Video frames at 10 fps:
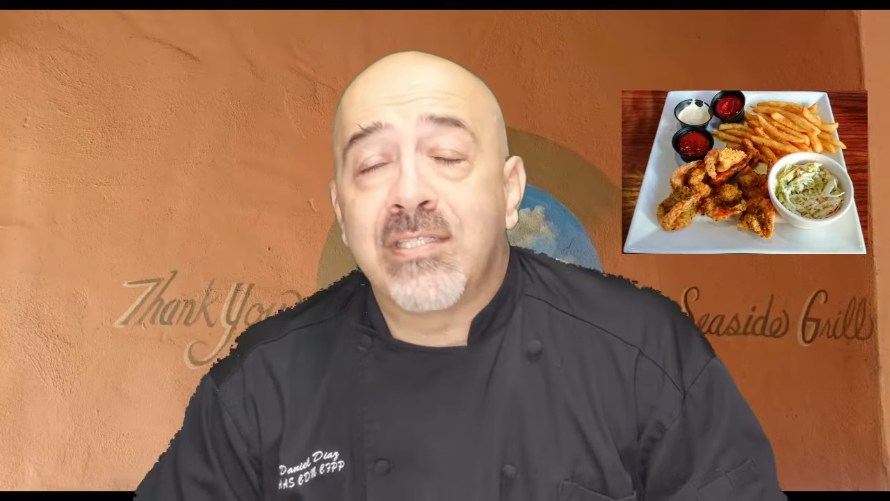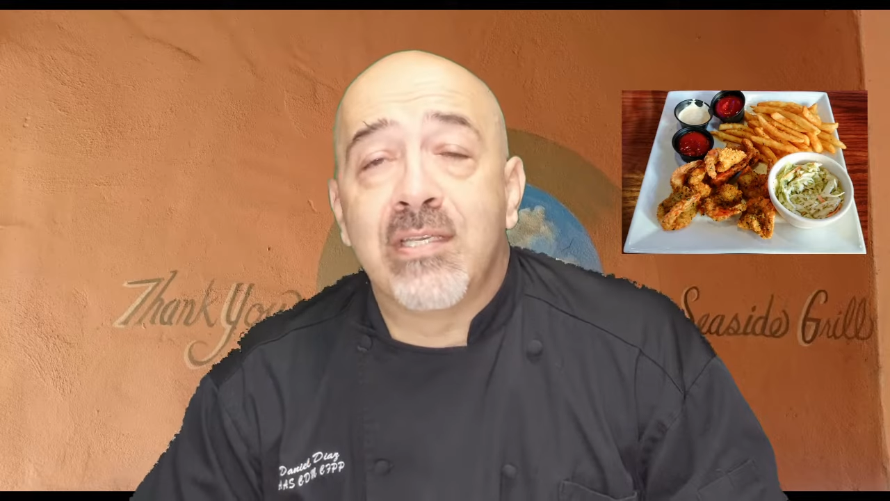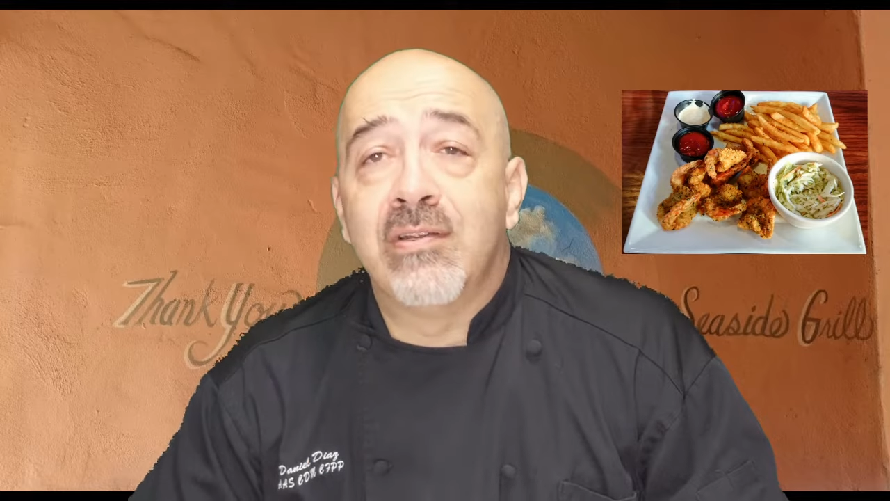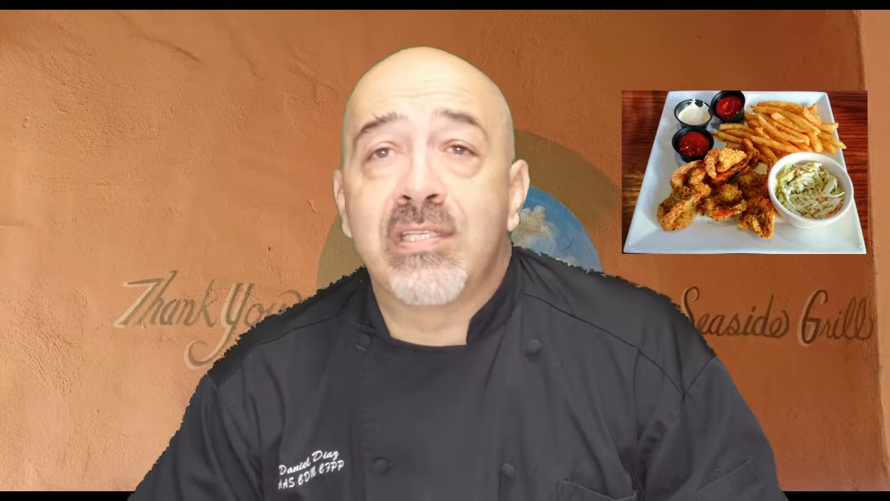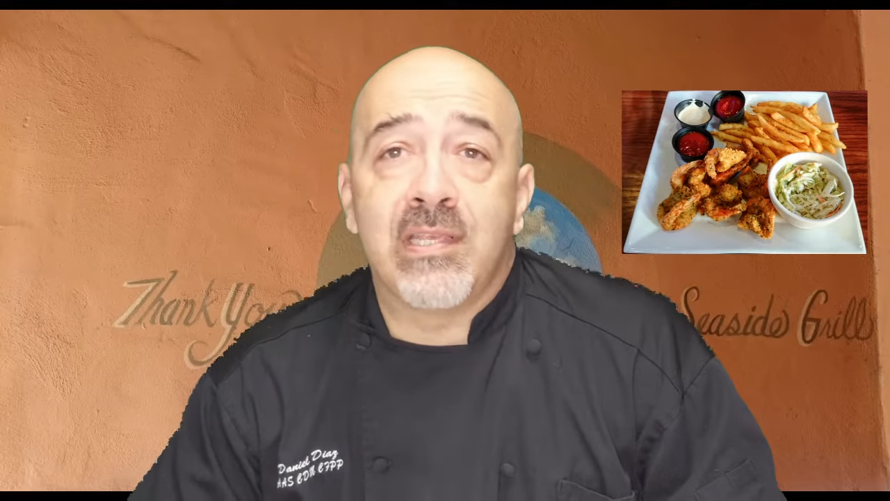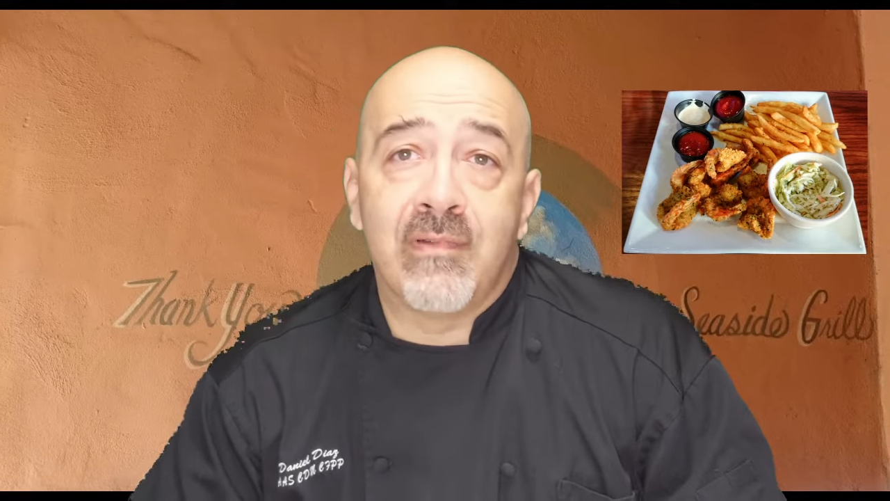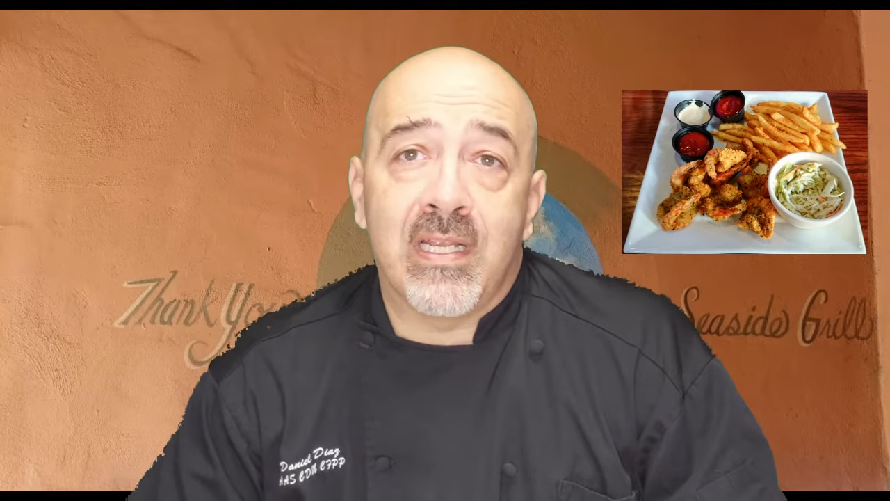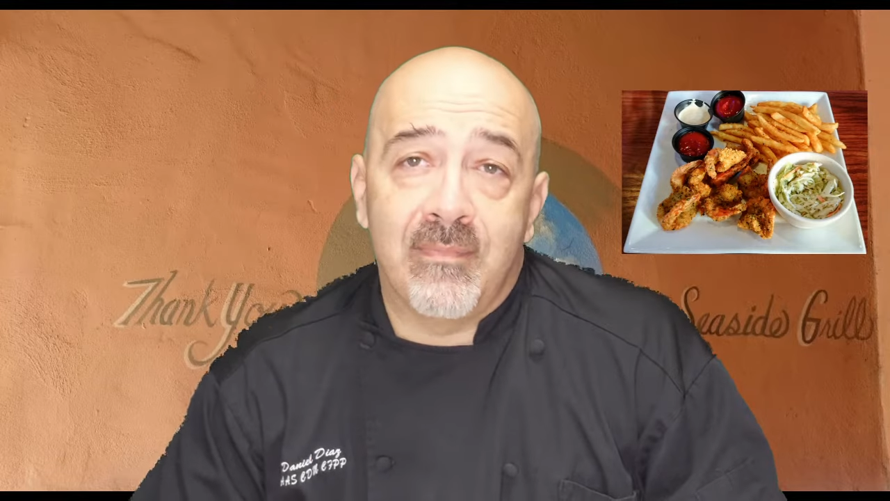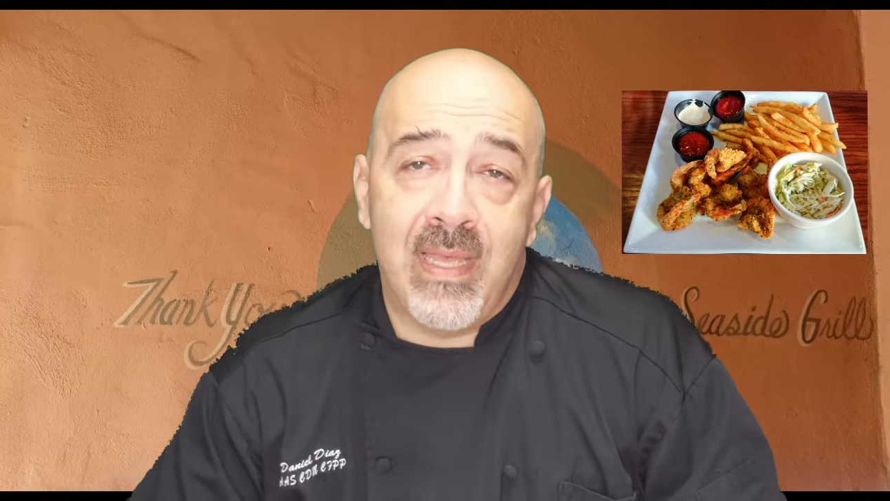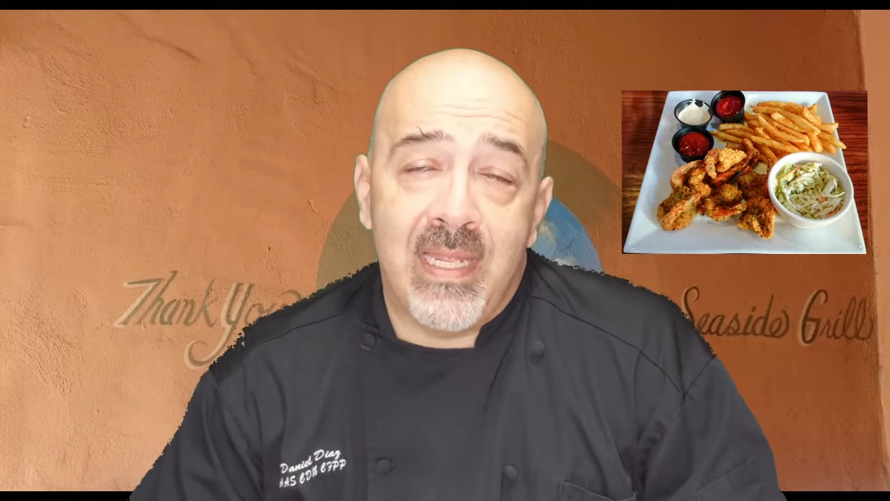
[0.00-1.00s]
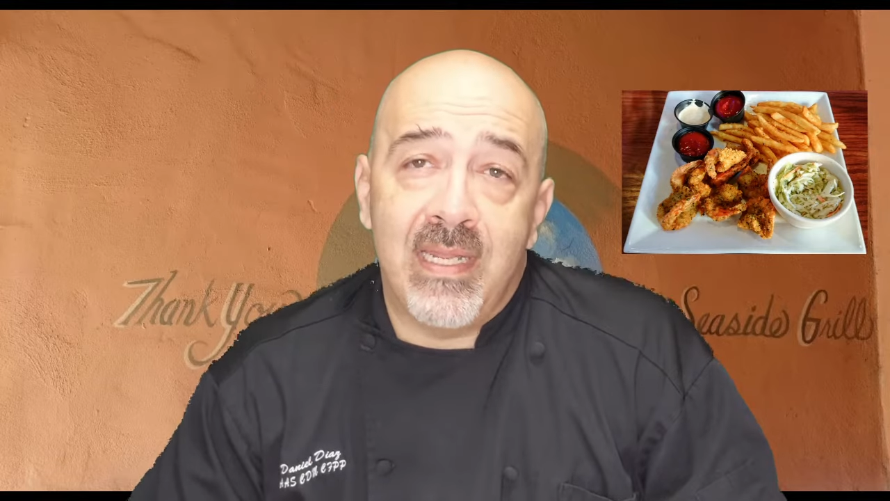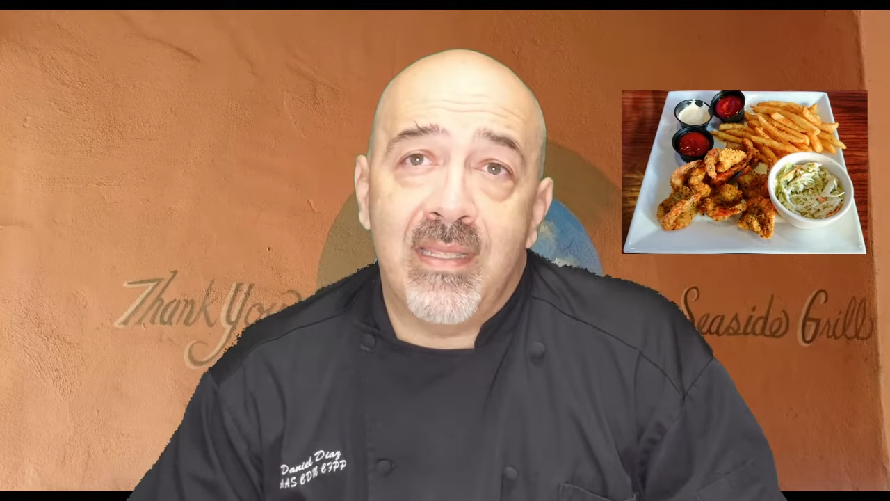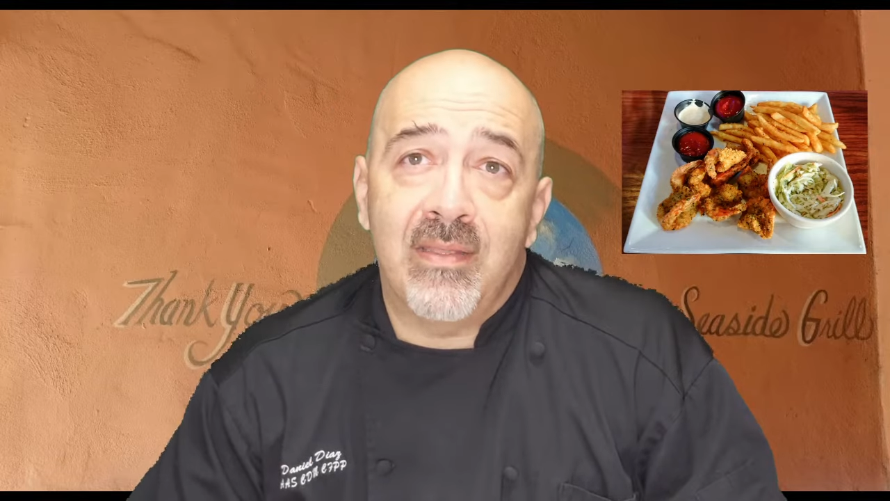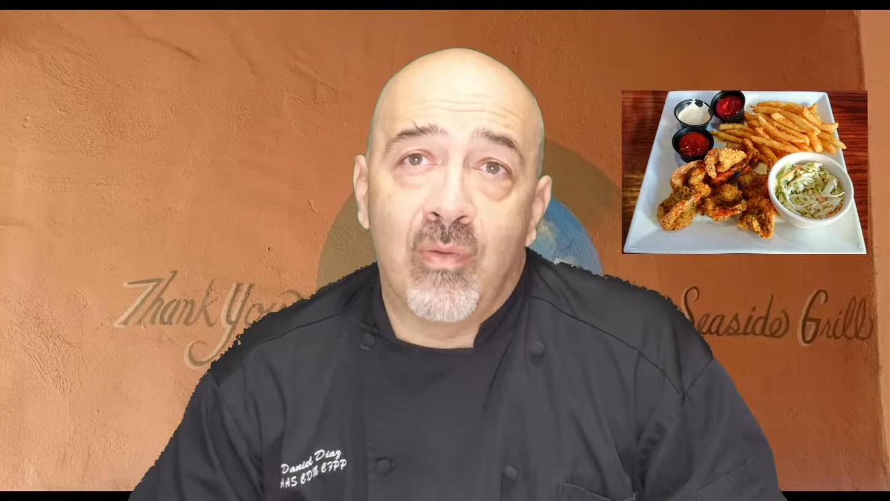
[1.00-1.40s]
seriously recommend